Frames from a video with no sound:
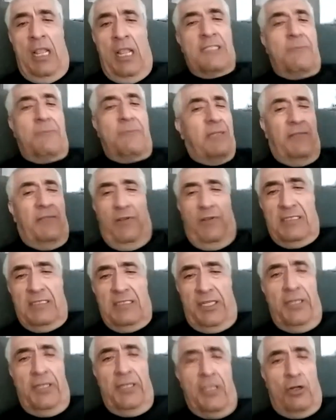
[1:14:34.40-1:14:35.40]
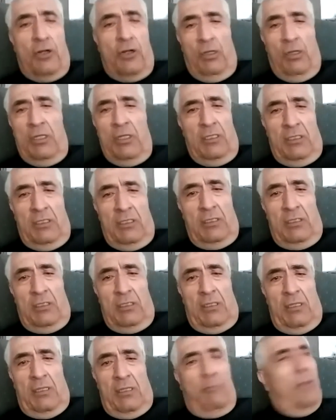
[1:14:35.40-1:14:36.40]
It's a part of history, Negro.
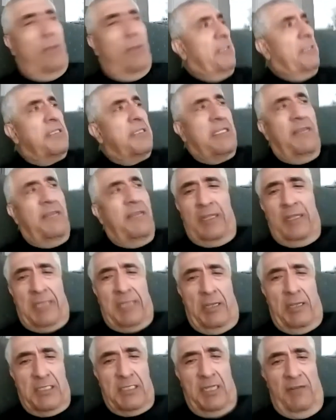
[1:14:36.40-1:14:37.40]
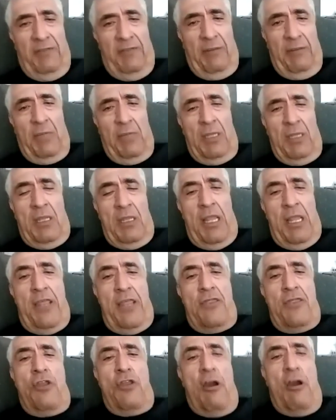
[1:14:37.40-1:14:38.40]
My brother saved ten thousand of them
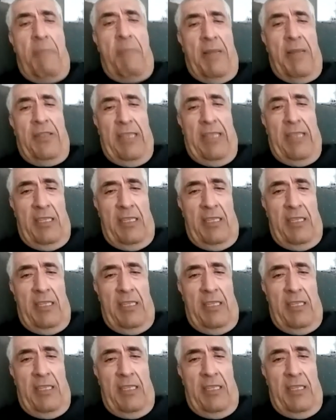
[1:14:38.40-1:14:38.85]
nobody.